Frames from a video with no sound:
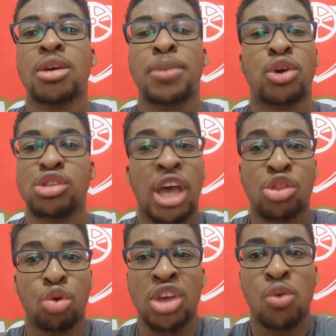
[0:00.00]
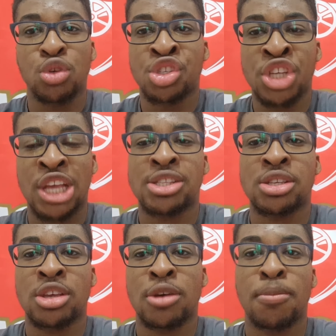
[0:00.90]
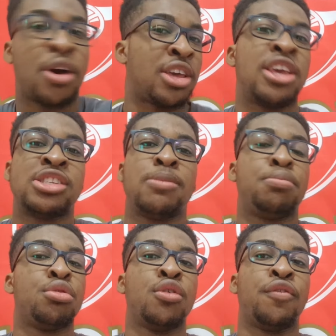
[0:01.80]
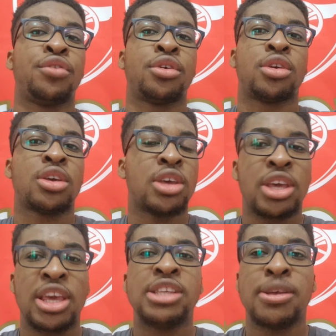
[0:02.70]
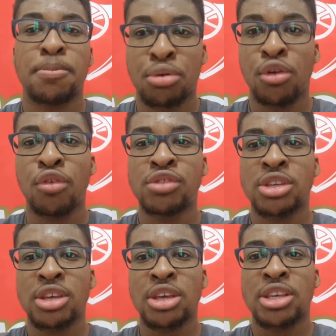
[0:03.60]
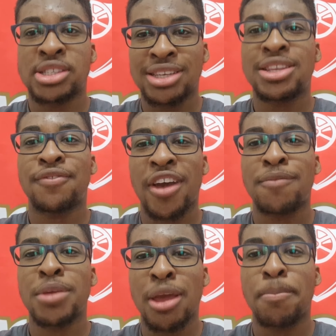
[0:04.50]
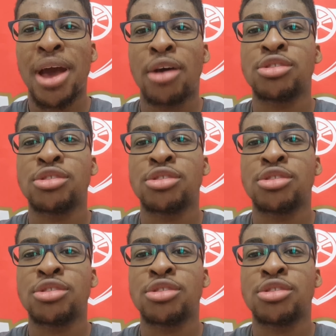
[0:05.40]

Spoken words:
because I thought he was shit. But he's improved. He's improved. £65 million